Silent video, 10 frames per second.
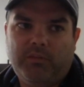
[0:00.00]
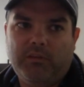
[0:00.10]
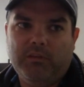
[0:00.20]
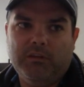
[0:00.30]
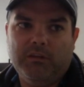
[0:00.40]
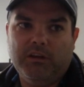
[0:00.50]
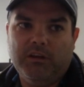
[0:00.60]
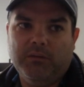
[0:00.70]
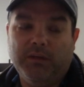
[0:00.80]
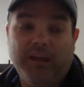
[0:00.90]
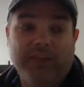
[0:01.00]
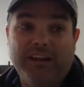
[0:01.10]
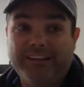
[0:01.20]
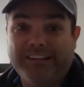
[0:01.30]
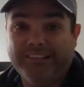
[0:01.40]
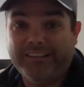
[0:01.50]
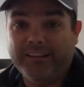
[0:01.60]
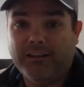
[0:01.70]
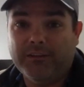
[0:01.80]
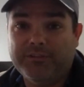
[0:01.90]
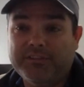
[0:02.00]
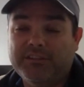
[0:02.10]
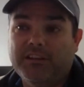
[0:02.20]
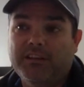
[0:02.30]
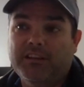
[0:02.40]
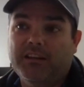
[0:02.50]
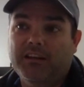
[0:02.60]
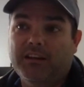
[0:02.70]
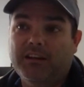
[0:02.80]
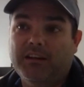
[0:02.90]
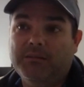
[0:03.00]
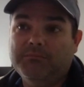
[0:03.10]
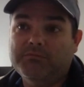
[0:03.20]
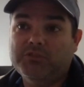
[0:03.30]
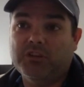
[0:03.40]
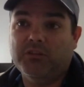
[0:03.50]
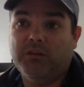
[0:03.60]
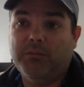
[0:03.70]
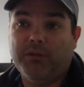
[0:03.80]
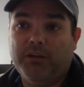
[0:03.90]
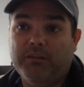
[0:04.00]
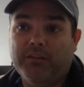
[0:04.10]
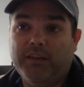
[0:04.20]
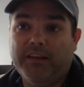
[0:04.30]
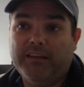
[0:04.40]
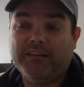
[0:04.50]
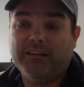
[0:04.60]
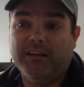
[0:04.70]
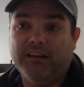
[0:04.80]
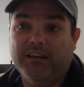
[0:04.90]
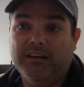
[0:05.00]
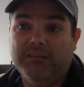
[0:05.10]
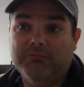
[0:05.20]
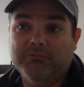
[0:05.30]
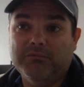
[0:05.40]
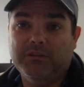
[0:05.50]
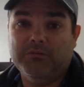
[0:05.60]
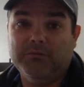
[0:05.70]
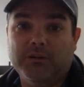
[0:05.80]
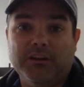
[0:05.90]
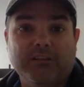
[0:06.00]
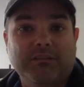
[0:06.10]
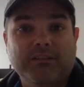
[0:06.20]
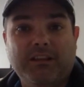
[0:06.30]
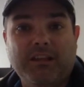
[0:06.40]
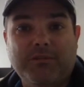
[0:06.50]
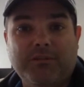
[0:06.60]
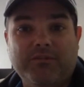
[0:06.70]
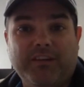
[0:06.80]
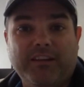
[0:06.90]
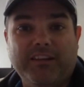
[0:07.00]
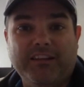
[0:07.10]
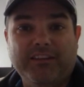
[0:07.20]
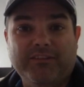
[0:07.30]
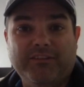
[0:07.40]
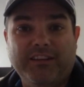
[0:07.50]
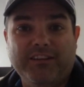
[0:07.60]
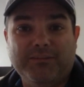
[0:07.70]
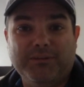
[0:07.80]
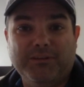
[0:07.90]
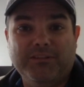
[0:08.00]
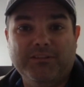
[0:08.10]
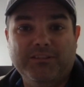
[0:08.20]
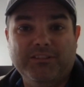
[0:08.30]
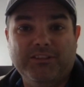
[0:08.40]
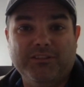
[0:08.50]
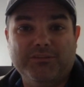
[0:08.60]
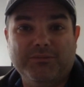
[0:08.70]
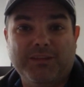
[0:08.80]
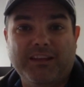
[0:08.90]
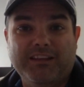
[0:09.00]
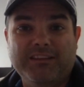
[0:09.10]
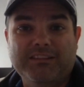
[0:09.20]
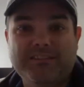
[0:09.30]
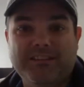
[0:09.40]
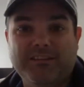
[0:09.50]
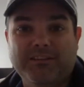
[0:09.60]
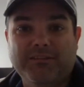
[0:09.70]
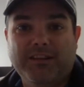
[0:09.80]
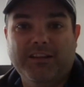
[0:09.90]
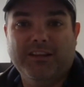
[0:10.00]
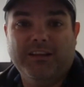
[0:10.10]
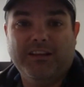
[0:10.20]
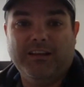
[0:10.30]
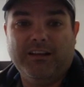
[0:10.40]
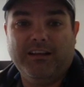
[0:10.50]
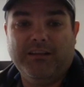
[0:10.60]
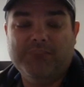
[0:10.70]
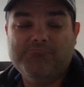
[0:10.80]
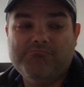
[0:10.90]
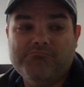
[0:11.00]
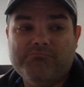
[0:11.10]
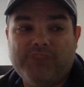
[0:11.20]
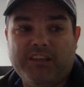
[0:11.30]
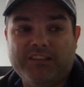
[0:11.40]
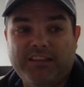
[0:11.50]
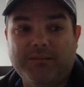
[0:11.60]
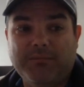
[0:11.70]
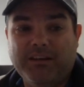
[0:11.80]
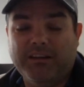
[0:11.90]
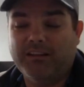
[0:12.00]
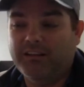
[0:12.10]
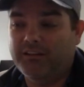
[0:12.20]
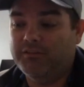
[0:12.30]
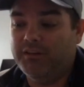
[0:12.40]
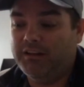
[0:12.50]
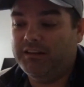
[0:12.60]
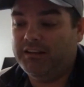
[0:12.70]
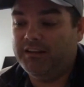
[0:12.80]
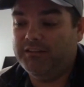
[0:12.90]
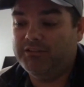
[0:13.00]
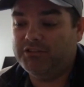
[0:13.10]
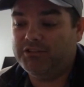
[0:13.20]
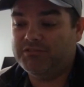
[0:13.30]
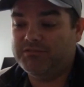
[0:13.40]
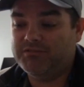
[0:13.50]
Yeah, we haven't had any layoffs, so I'm proud of that. We're gonna keep on fighting that good fight as well, as long as we can. So, like I said a minute ago, just